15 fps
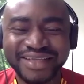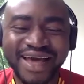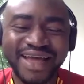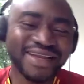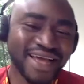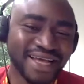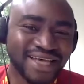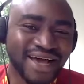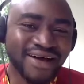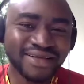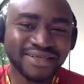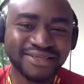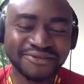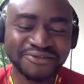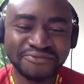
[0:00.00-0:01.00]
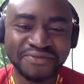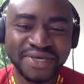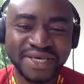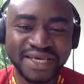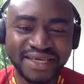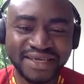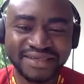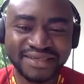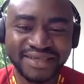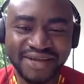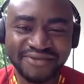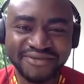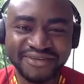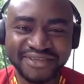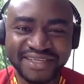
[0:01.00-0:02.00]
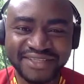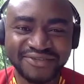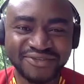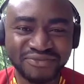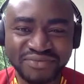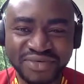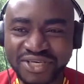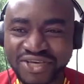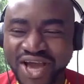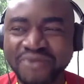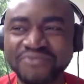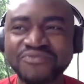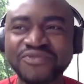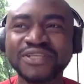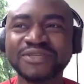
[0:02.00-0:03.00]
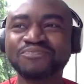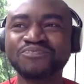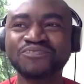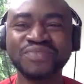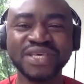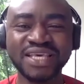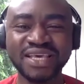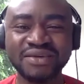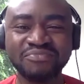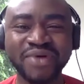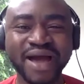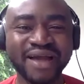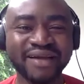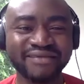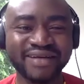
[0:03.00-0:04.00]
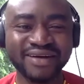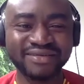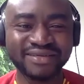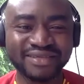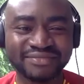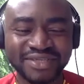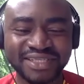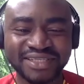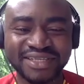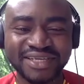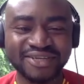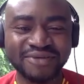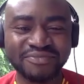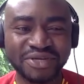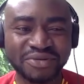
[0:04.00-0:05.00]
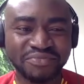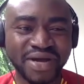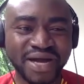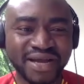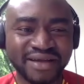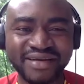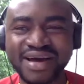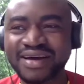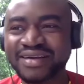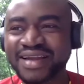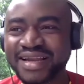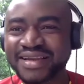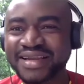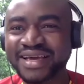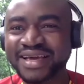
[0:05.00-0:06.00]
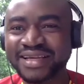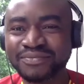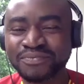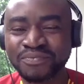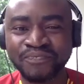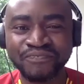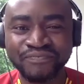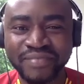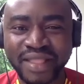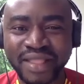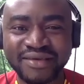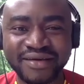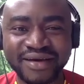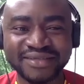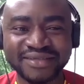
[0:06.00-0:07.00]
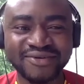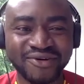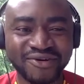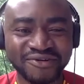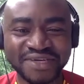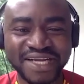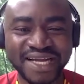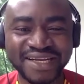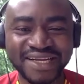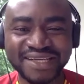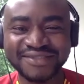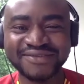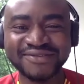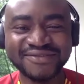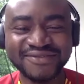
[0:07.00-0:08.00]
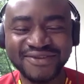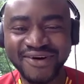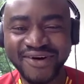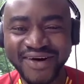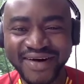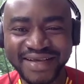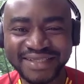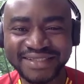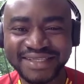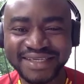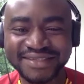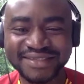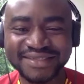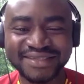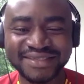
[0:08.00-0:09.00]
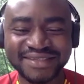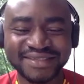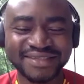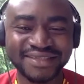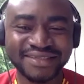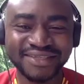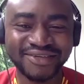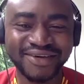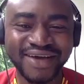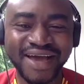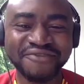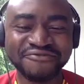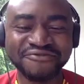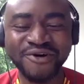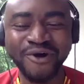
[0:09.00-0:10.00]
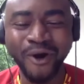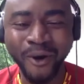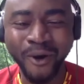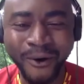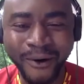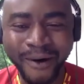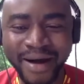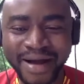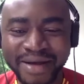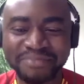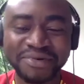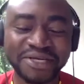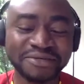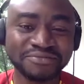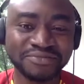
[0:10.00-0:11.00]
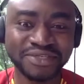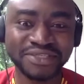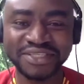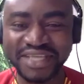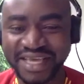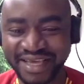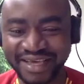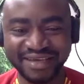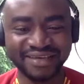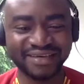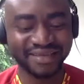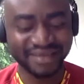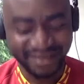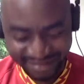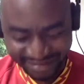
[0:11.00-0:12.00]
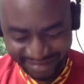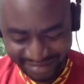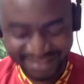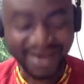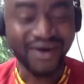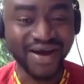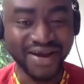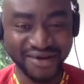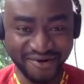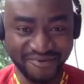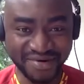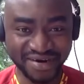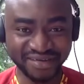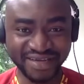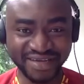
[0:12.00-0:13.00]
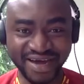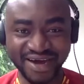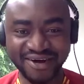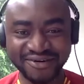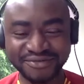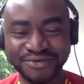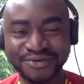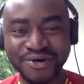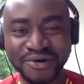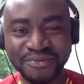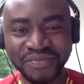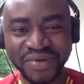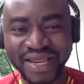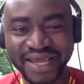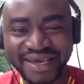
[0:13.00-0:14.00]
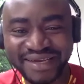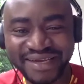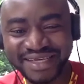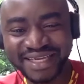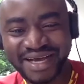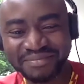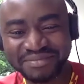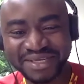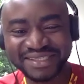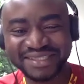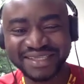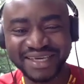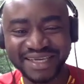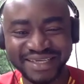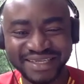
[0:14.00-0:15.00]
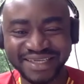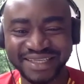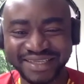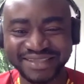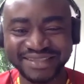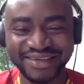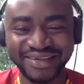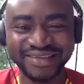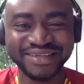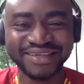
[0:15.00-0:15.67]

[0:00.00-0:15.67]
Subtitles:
and that's how it's going to be. The atmosphere is going to be. You have this big background, big stadium in the background, and then you are scoring, and there's no noise. You can't even hug. But hey, it's our normal now. No complaining. I'm just saying it is not.